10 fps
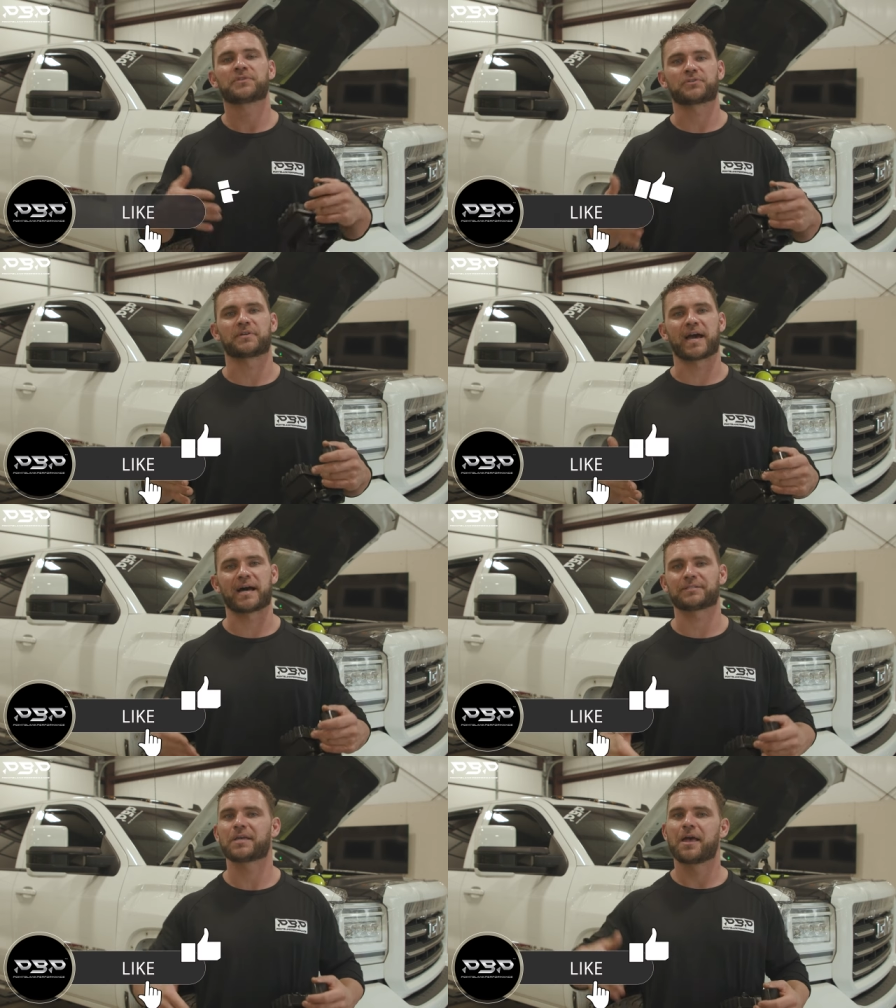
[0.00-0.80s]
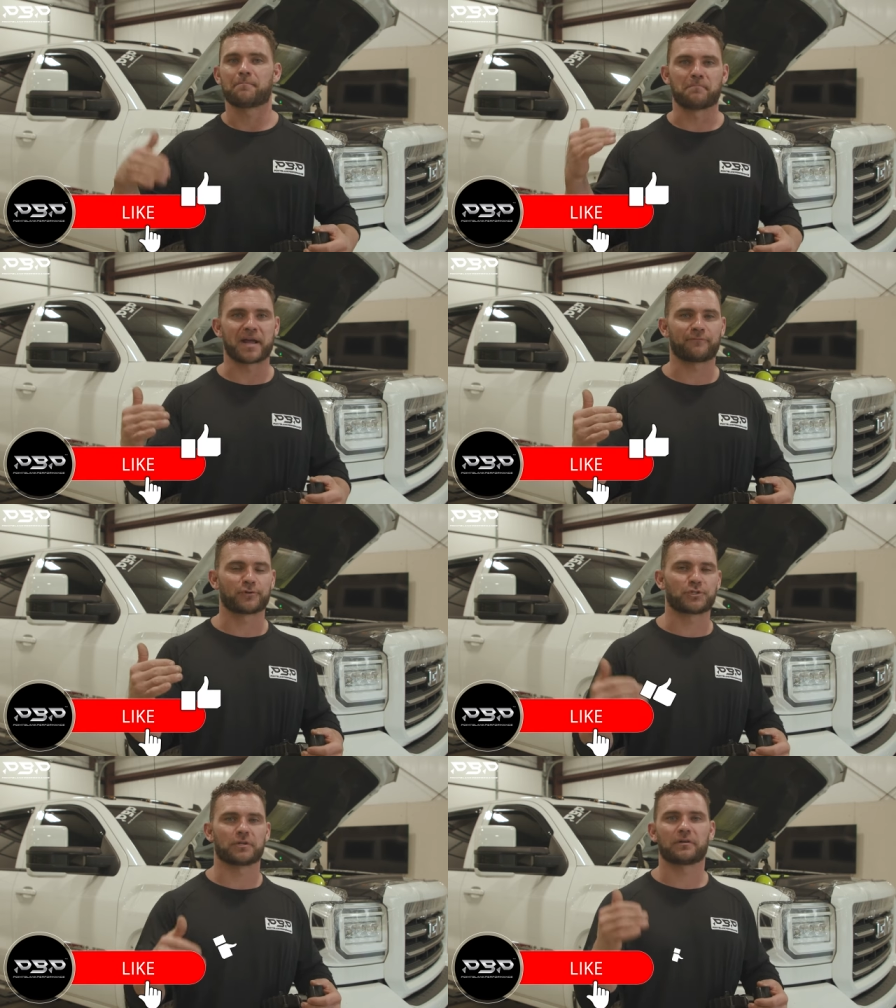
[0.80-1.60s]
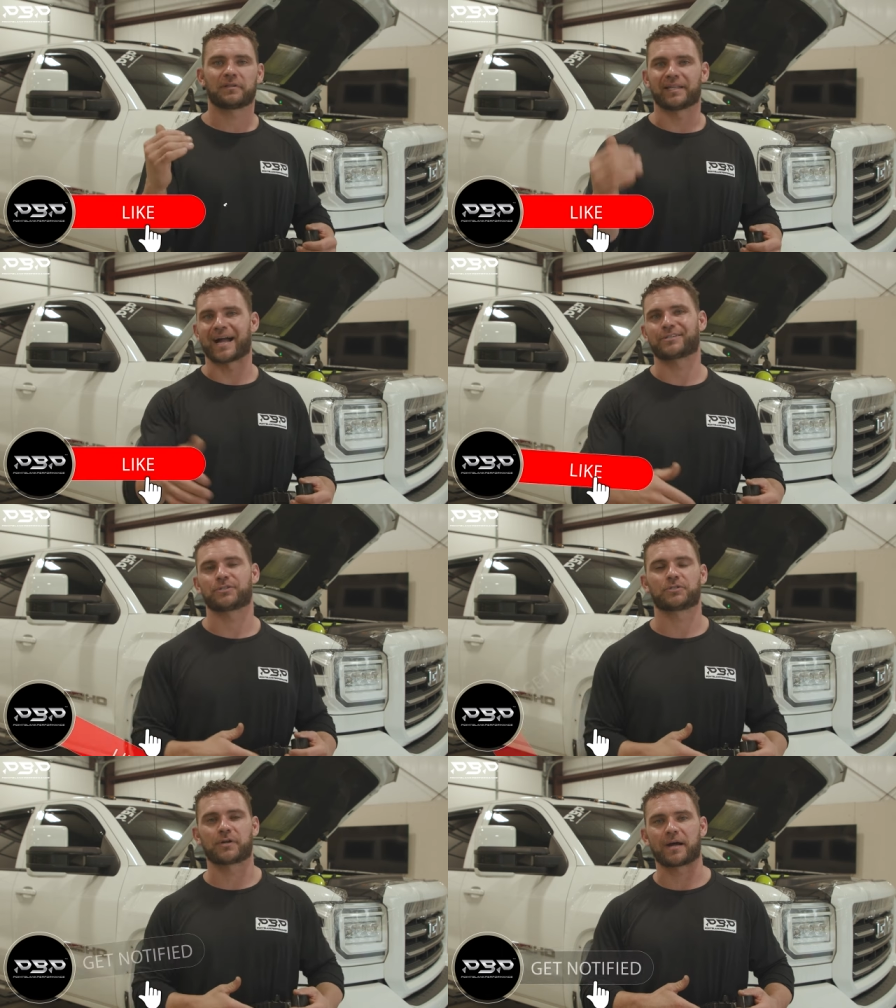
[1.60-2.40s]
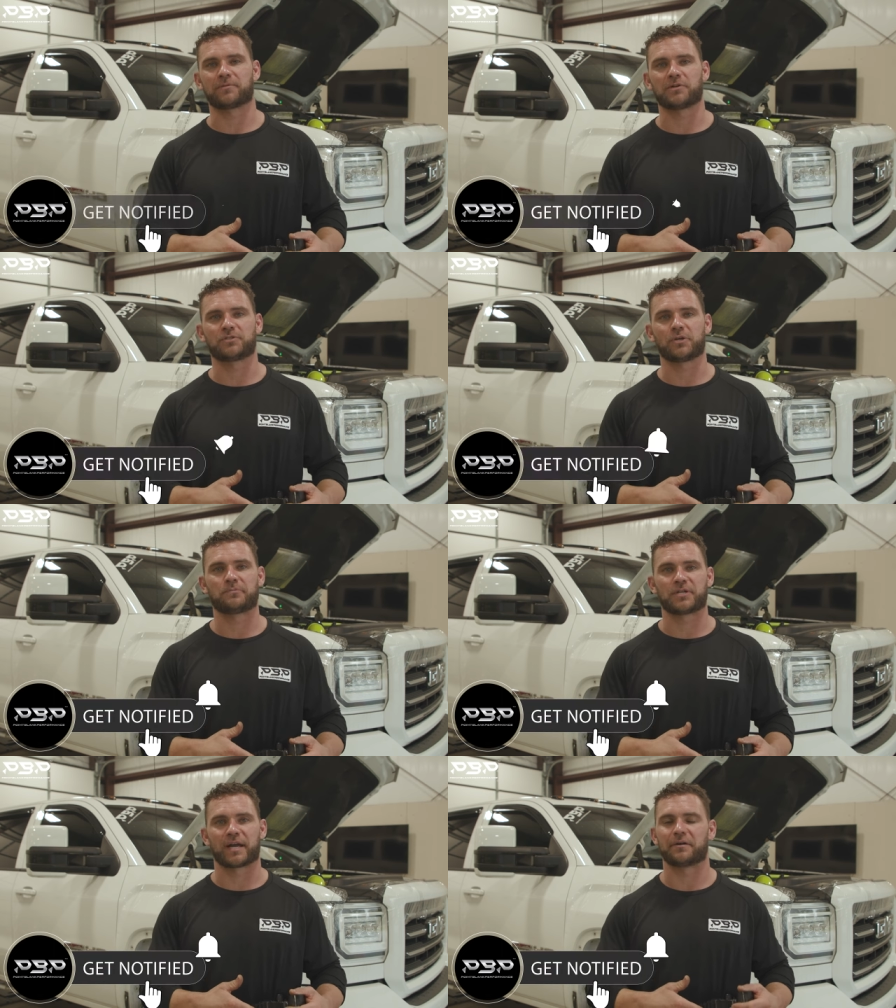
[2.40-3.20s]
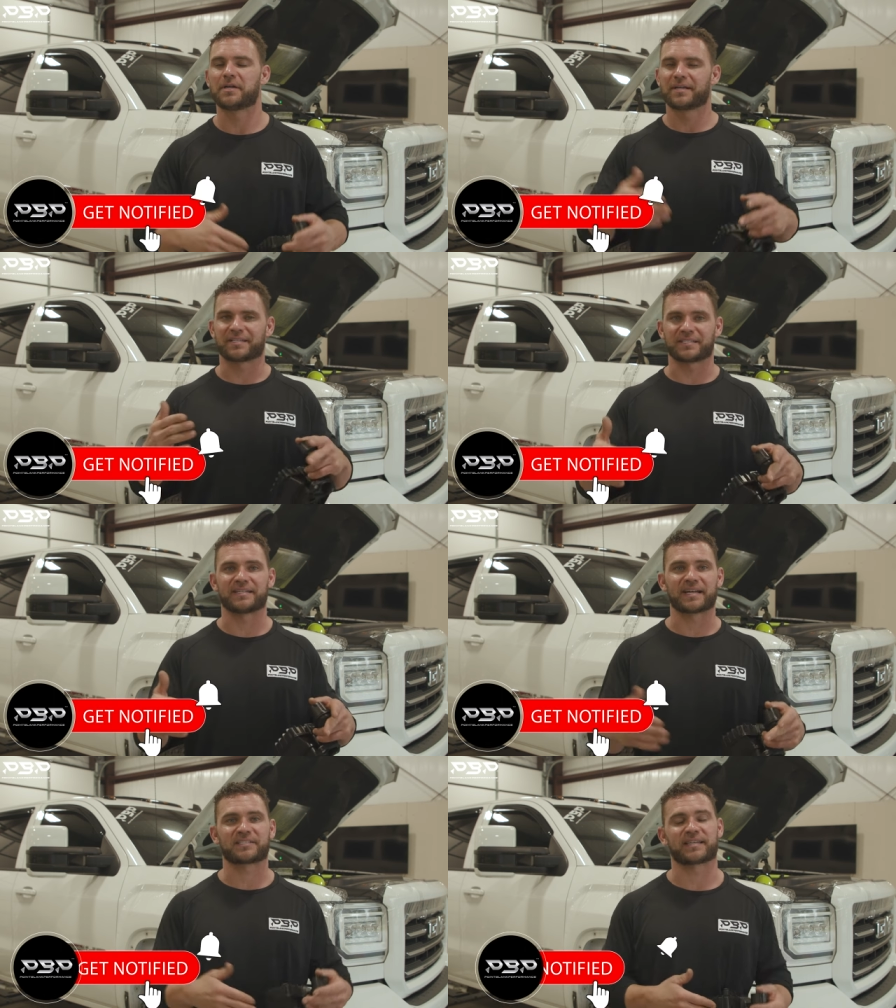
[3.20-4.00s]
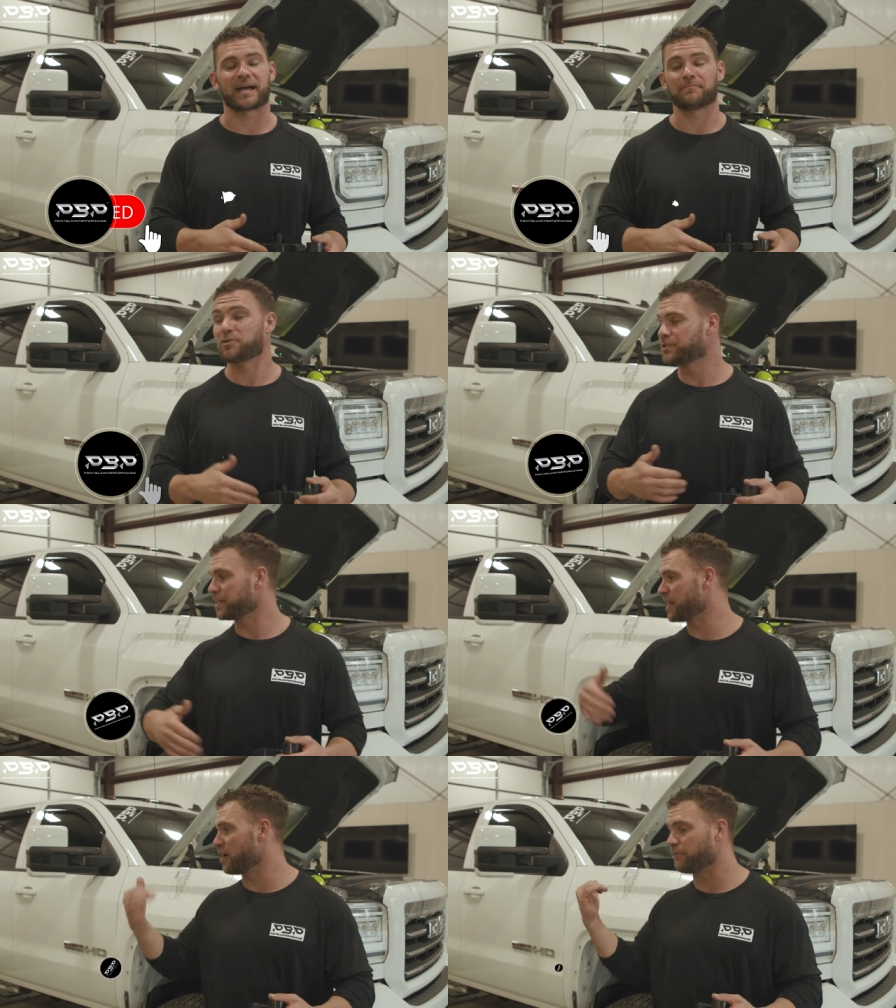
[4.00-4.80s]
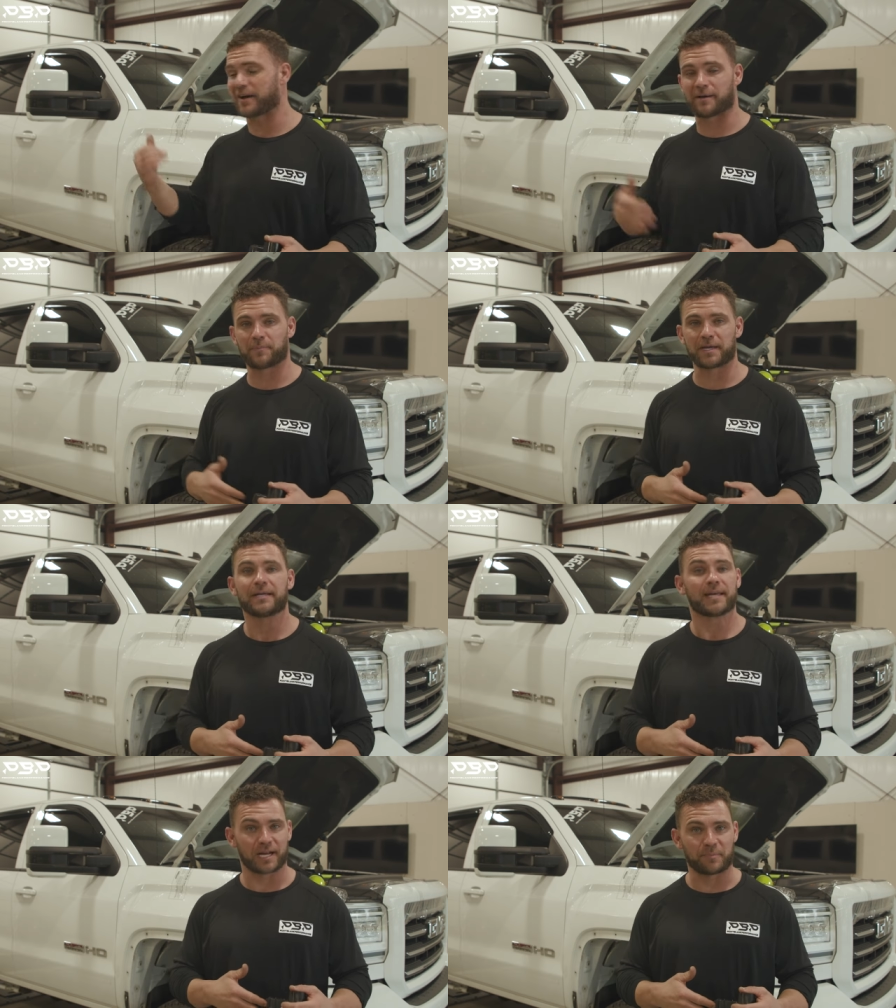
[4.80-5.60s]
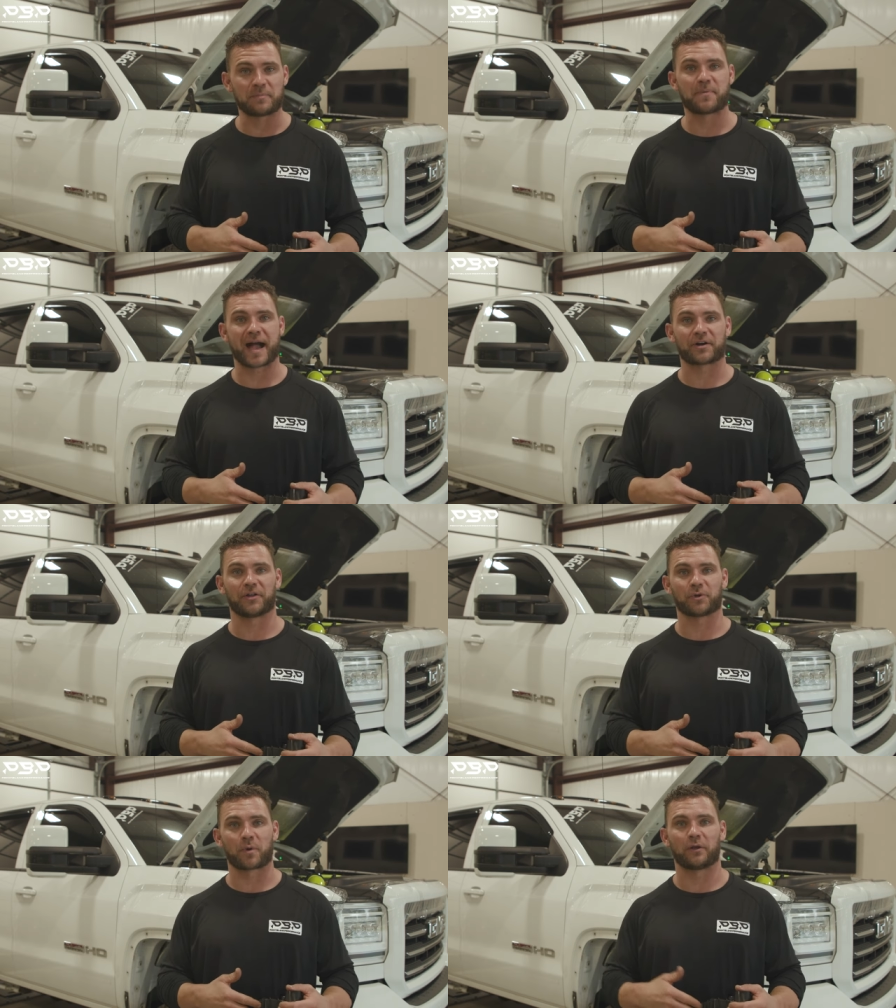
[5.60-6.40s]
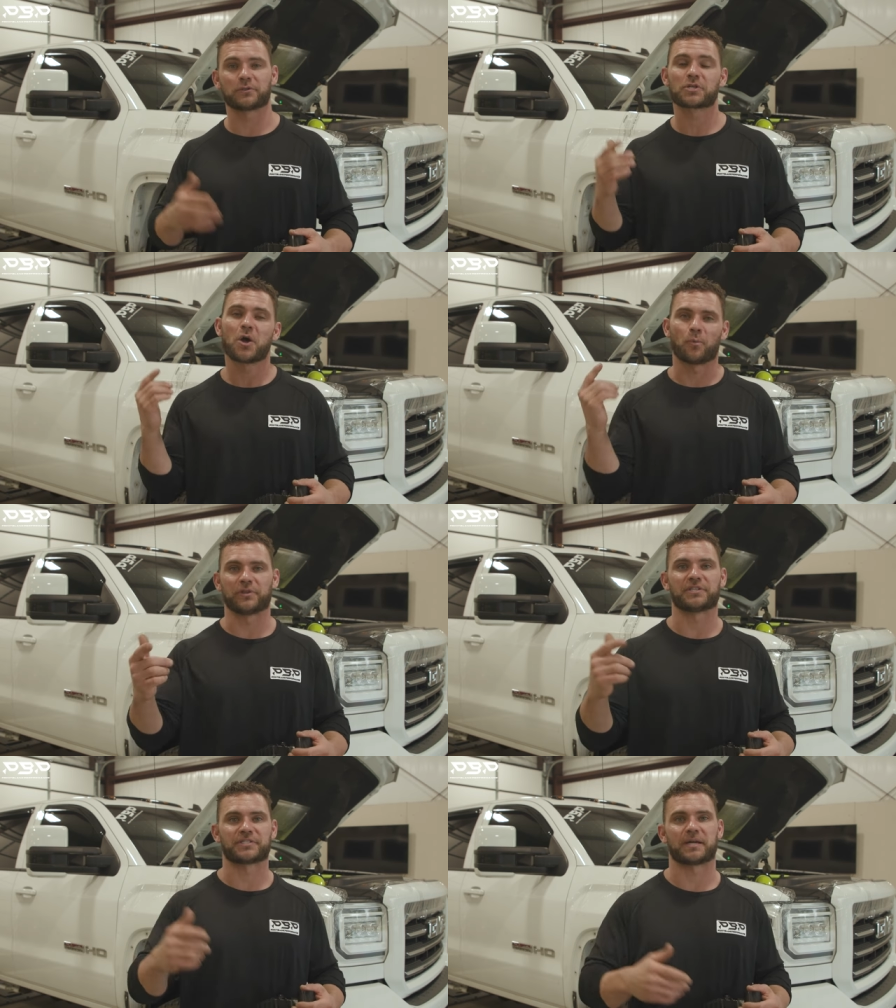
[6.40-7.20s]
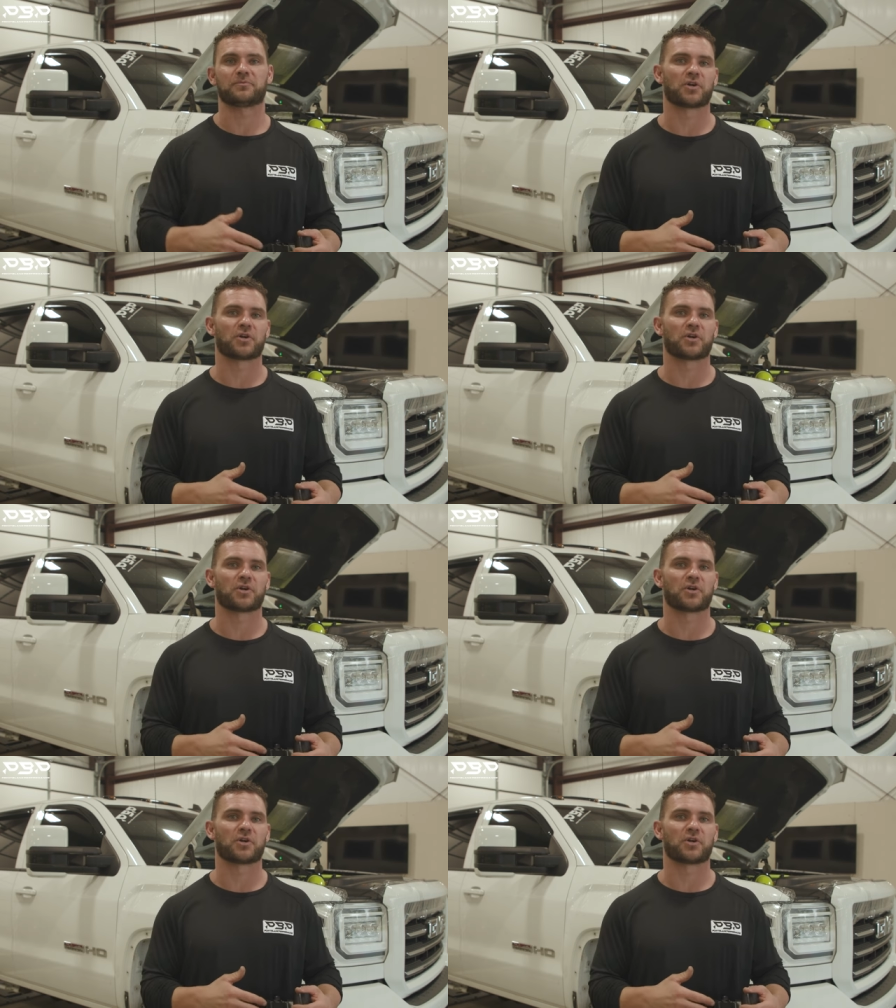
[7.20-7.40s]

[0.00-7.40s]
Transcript: So guys, make for sure, like, subscribe to the YouTube channel, because the next time you see the L5P, it'll be back on the rollers with the same